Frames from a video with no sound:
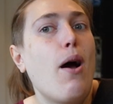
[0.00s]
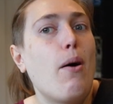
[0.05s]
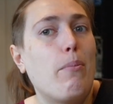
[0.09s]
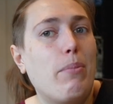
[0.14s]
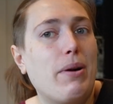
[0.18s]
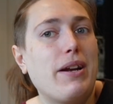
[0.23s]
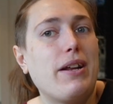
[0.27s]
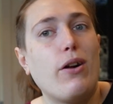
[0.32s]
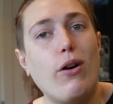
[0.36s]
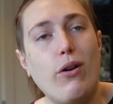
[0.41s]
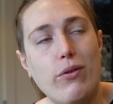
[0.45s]

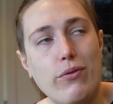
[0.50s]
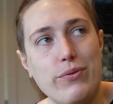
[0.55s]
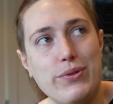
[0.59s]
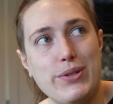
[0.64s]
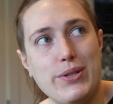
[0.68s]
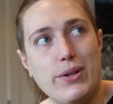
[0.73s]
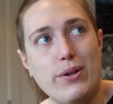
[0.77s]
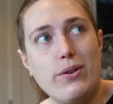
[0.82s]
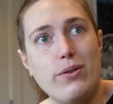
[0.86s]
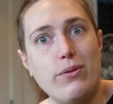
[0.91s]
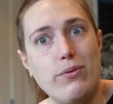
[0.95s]
but it
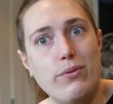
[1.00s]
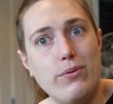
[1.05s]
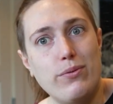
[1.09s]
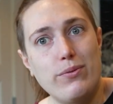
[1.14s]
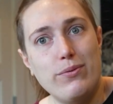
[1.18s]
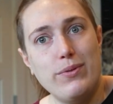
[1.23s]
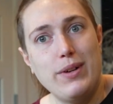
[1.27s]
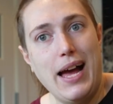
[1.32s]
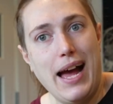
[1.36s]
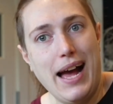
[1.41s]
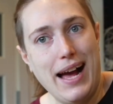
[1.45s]
also
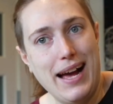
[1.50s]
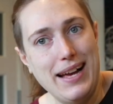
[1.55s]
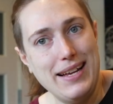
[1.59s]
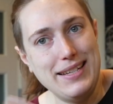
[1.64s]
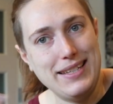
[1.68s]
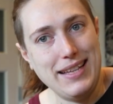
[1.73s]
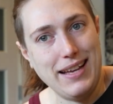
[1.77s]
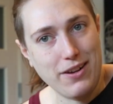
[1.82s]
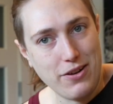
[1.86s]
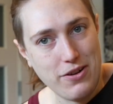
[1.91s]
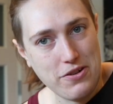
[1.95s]

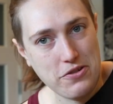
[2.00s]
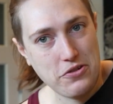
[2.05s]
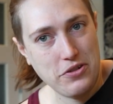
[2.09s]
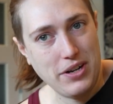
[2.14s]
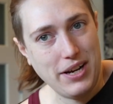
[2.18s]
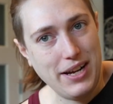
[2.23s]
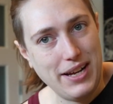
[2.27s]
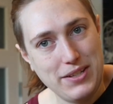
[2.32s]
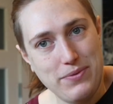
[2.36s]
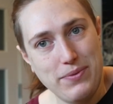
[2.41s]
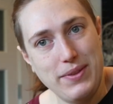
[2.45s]
has that
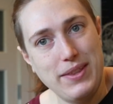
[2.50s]
contrast